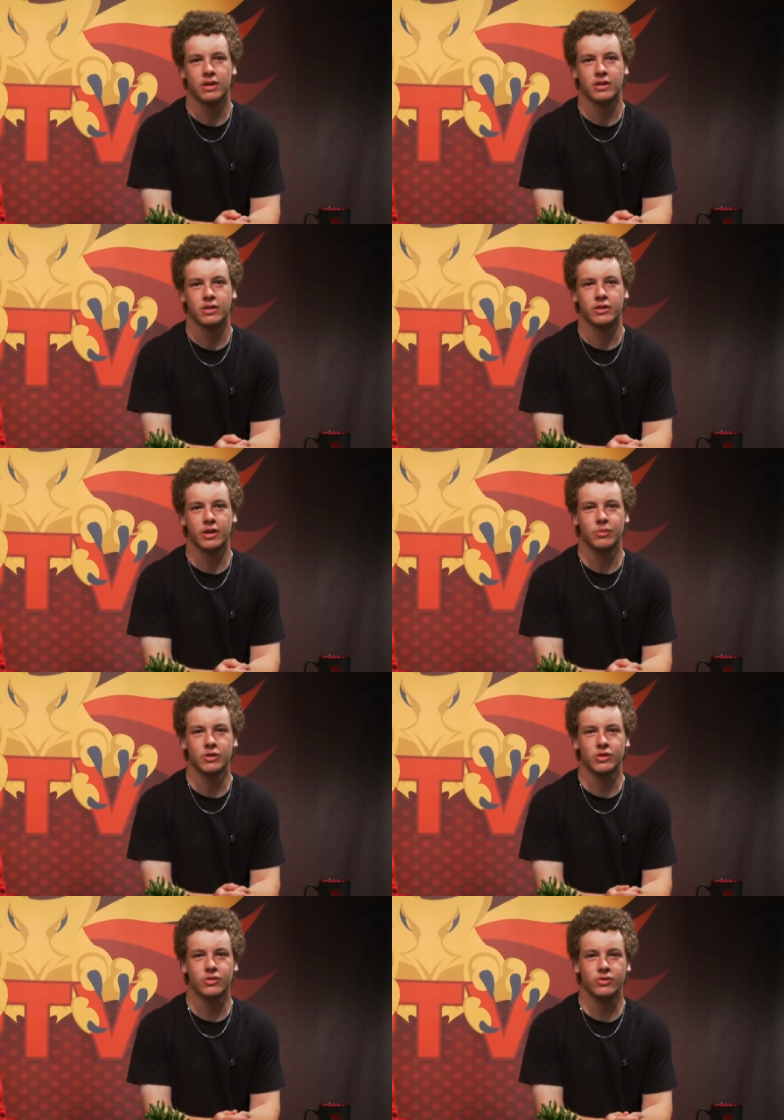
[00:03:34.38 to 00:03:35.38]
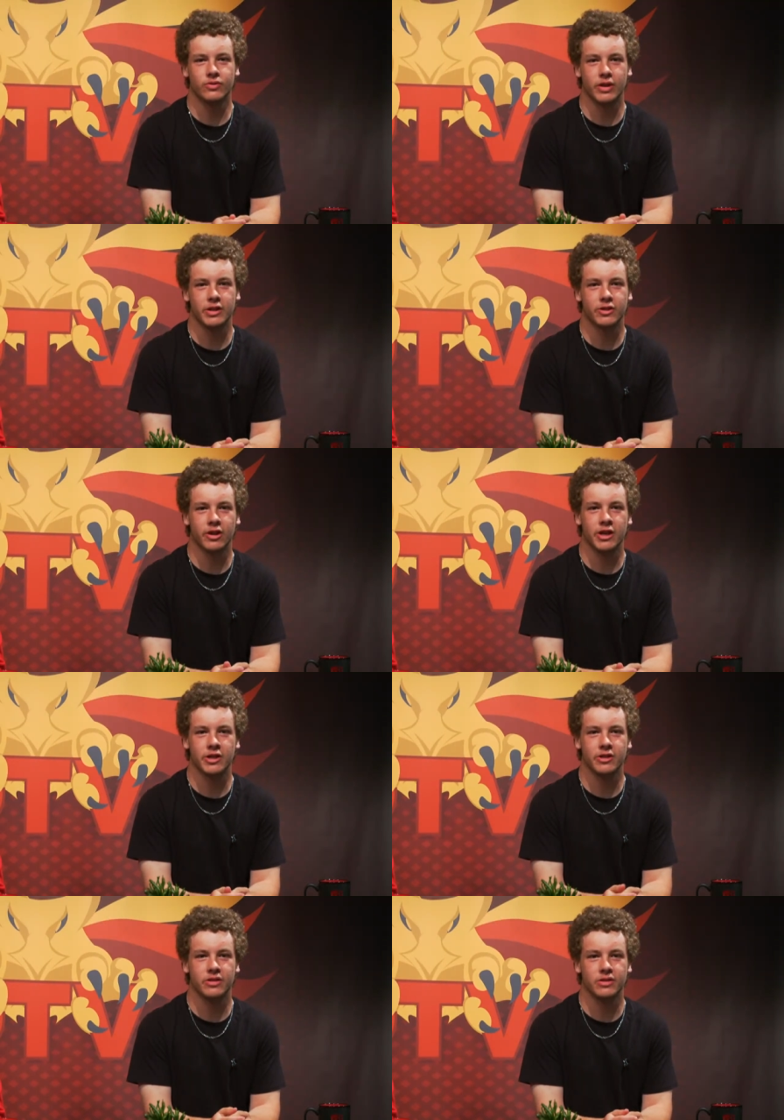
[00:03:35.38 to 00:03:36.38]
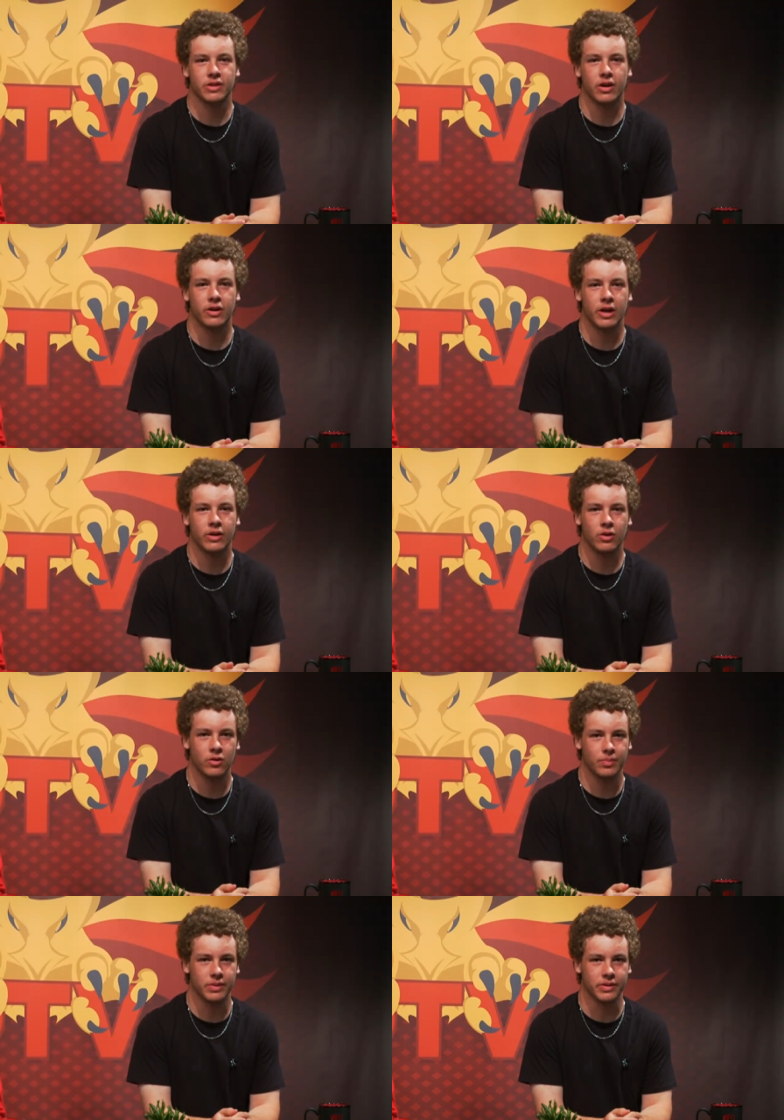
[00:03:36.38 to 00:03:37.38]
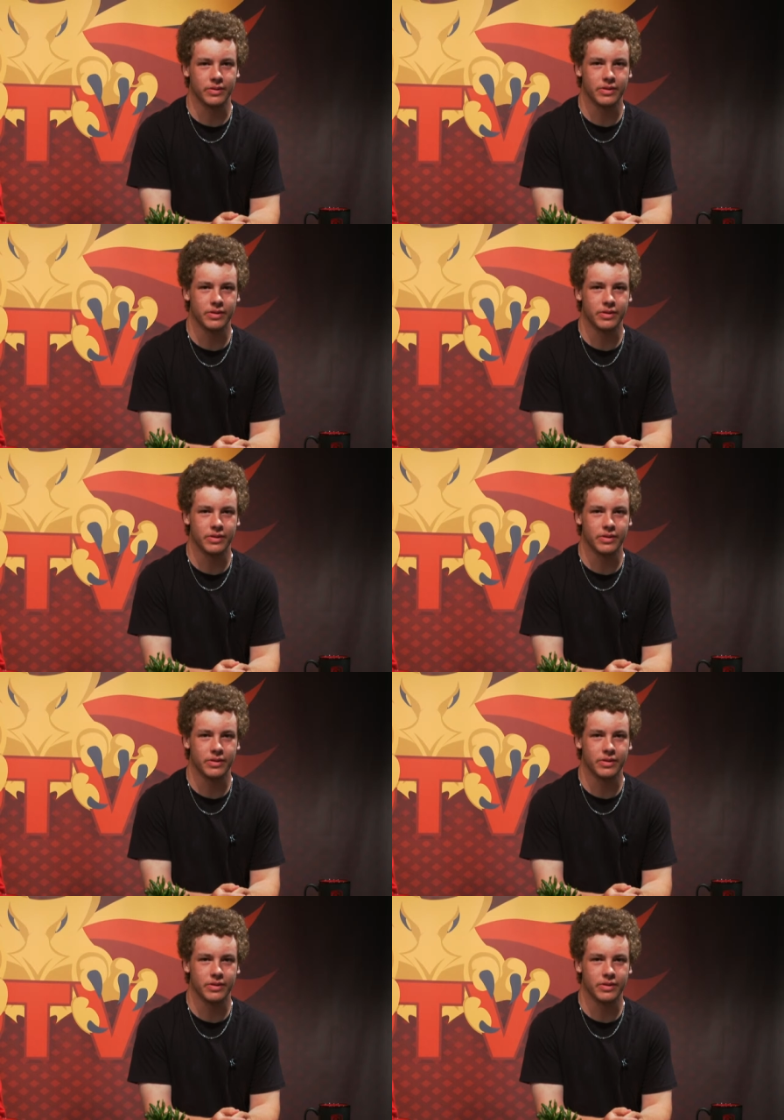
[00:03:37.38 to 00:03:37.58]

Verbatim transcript: Summer school registrations are now open.